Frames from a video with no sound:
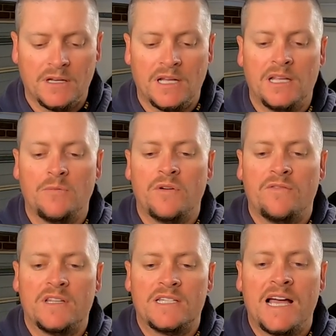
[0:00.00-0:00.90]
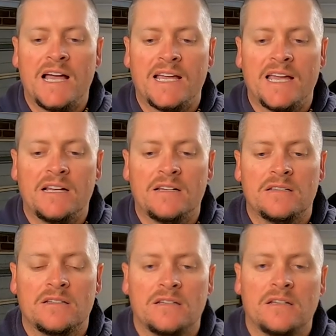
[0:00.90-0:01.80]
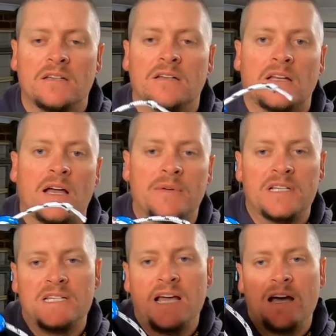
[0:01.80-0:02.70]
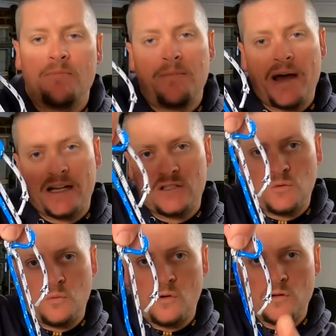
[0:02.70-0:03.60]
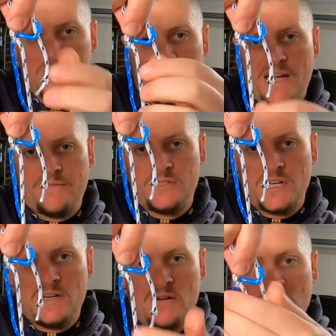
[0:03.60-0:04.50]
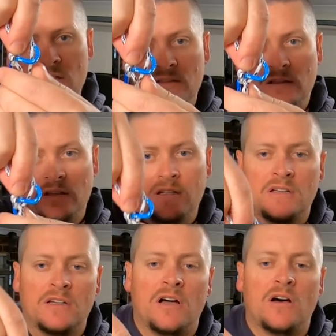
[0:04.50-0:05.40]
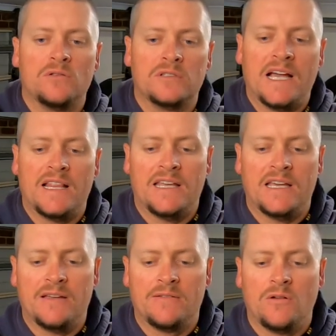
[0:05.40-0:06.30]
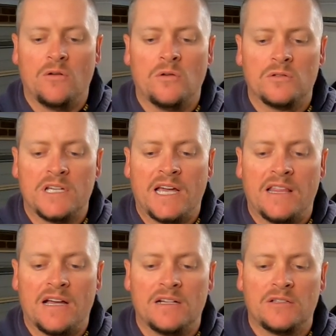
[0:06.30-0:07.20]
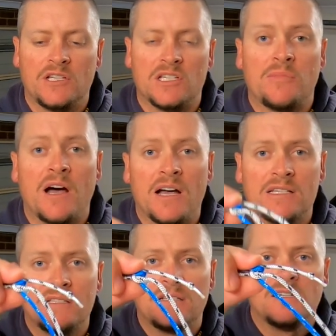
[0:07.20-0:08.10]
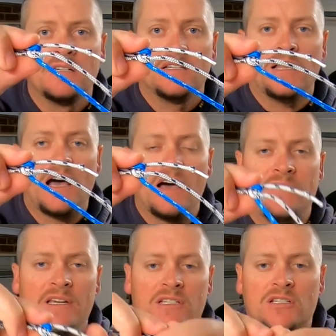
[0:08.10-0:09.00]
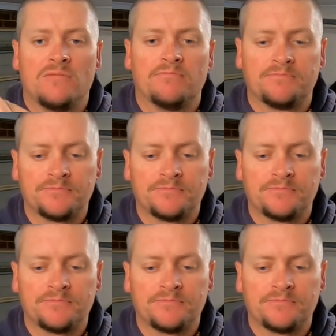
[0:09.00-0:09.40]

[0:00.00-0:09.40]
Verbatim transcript: And then with the tag end coming down back towards your FG knot, hold that there all together, just past the 1/2 hitch.